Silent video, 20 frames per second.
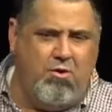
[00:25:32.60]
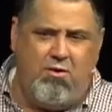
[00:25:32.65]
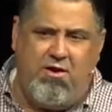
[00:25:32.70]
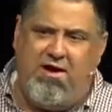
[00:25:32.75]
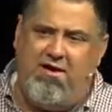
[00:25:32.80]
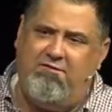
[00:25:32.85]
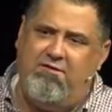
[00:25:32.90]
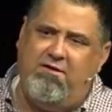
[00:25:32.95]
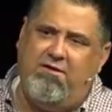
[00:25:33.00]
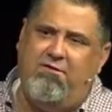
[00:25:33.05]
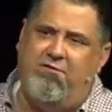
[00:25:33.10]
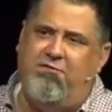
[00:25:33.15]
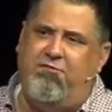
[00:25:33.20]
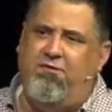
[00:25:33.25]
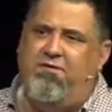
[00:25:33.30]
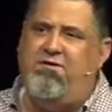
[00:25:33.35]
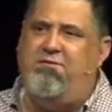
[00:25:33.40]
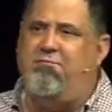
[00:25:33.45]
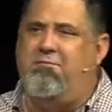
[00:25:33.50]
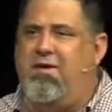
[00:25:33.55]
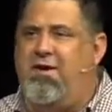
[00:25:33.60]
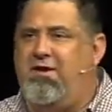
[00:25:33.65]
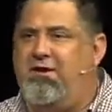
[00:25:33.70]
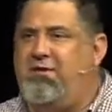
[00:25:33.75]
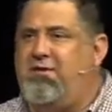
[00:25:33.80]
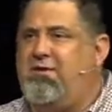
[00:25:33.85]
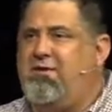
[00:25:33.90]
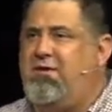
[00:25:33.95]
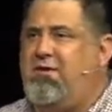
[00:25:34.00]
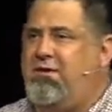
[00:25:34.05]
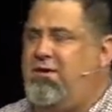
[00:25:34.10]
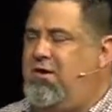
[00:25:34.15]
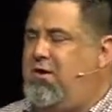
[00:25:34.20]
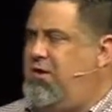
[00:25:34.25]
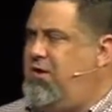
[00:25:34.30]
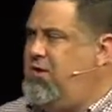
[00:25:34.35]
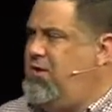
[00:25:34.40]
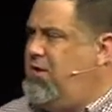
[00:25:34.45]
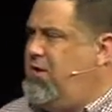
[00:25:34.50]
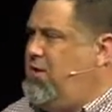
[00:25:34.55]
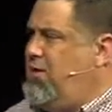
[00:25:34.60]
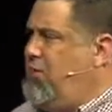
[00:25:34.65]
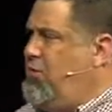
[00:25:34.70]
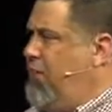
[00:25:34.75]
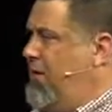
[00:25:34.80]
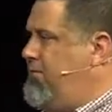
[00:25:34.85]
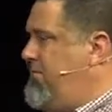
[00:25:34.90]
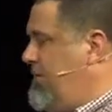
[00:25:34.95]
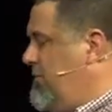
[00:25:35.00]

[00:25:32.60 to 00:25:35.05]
Or having a friend of mine who I